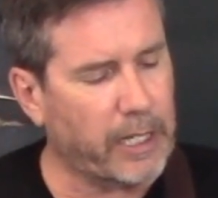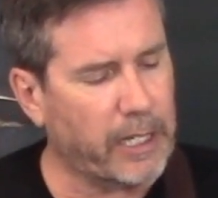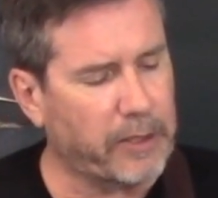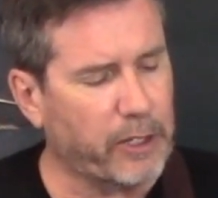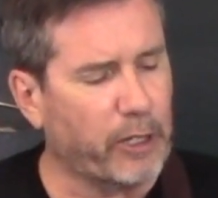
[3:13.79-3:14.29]

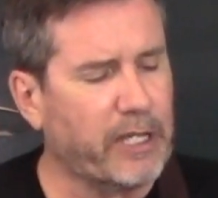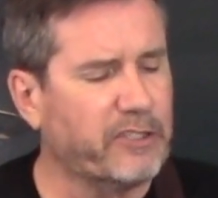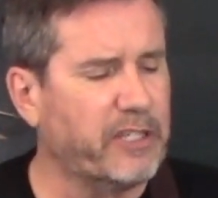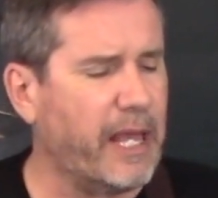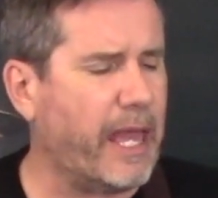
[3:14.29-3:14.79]
There
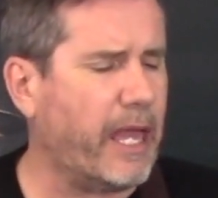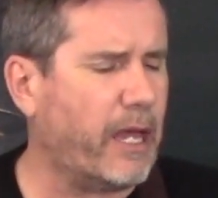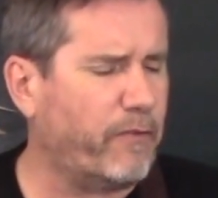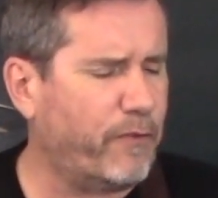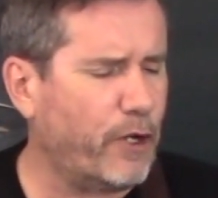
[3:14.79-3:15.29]
is an
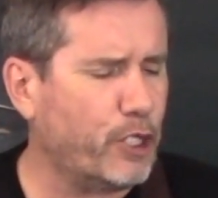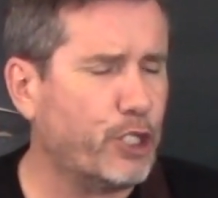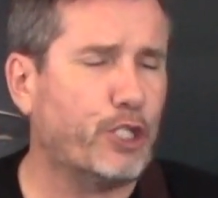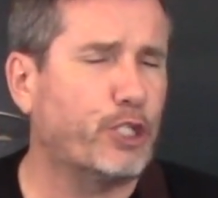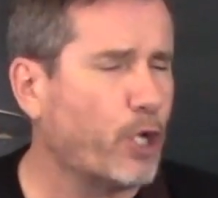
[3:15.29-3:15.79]
F
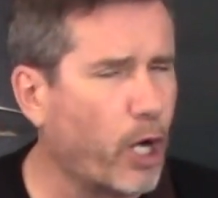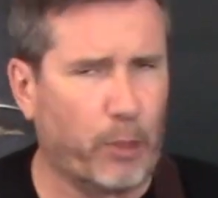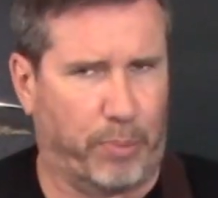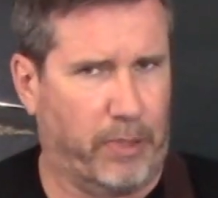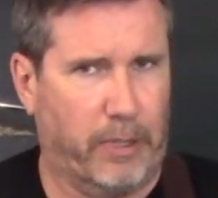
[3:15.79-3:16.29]

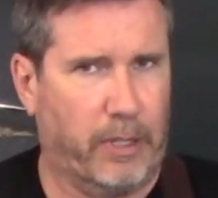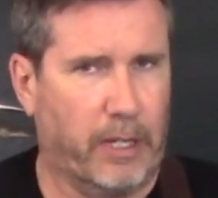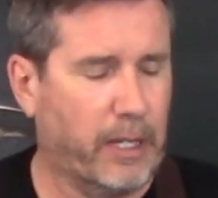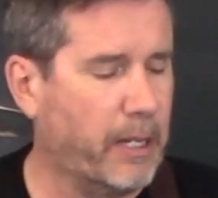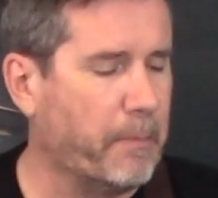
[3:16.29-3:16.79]
sharp
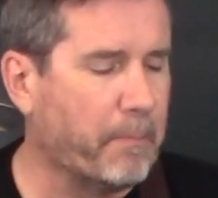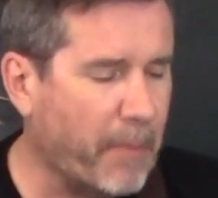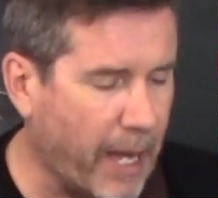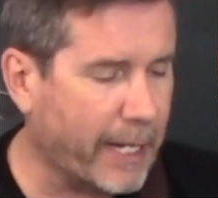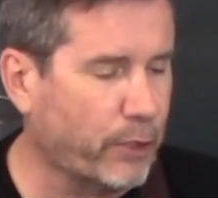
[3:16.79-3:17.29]

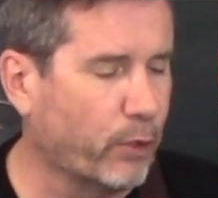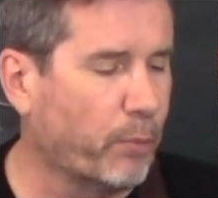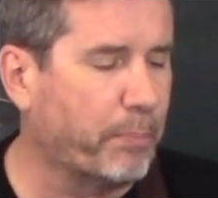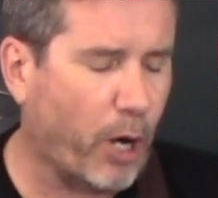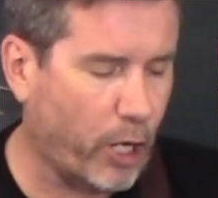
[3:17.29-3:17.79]
minor
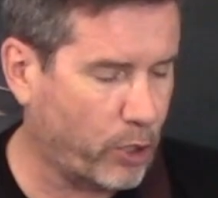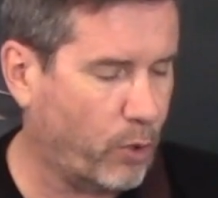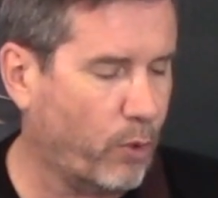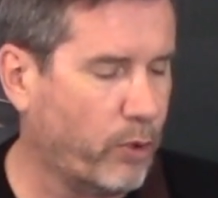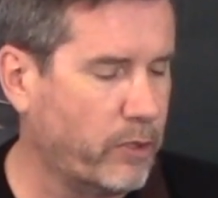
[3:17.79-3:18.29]
bar
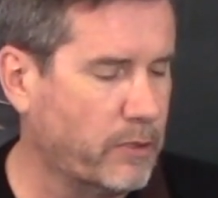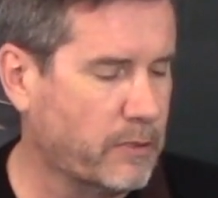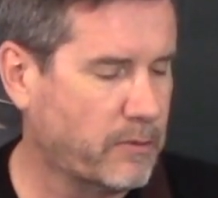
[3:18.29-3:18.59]
chord.